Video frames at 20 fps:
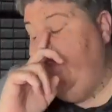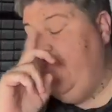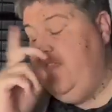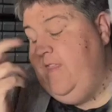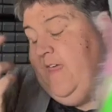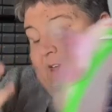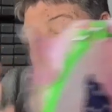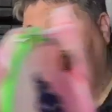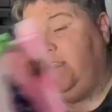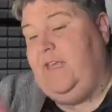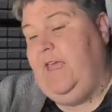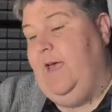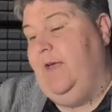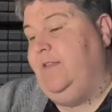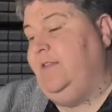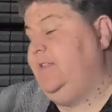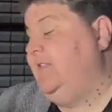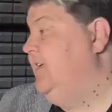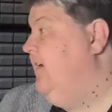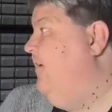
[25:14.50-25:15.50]
then that's
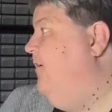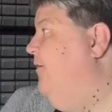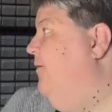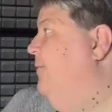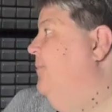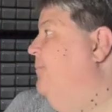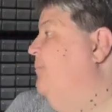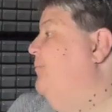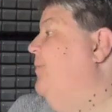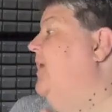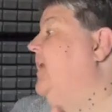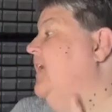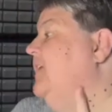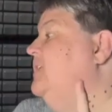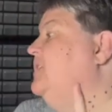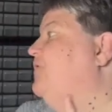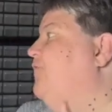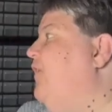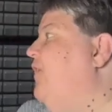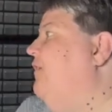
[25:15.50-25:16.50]
it. So, but
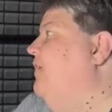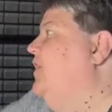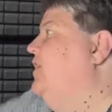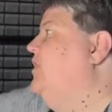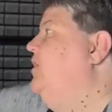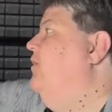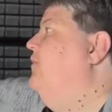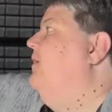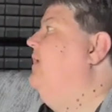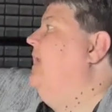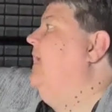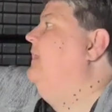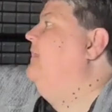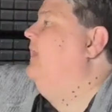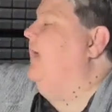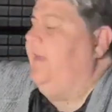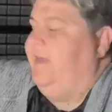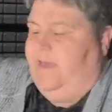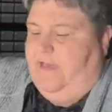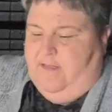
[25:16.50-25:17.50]
it's very cute and I
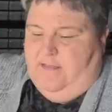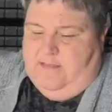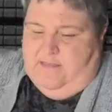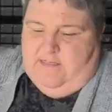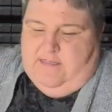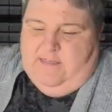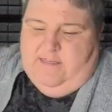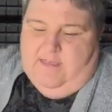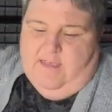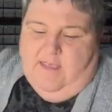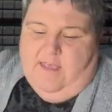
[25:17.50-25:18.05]
like it.